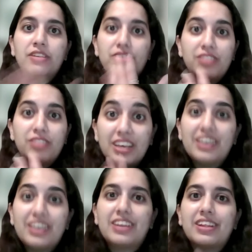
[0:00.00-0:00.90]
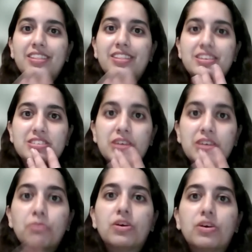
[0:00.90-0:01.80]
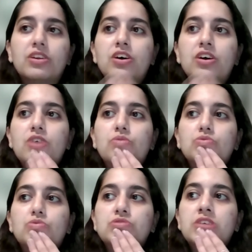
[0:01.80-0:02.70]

thinking that there's someone who's